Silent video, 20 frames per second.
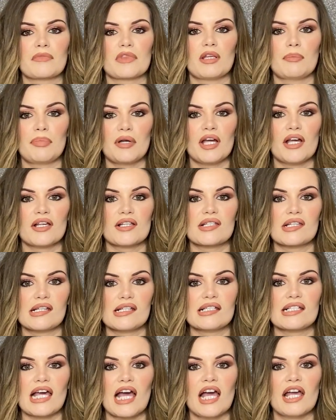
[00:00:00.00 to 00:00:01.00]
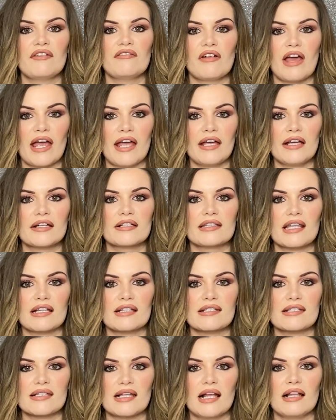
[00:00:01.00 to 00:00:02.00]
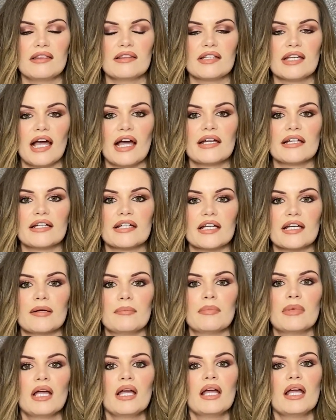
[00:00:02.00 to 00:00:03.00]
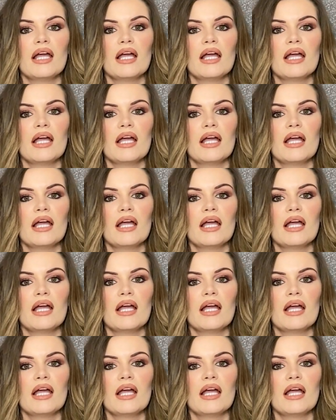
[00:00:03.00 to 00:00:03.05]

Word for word: the person direct that's selling the item,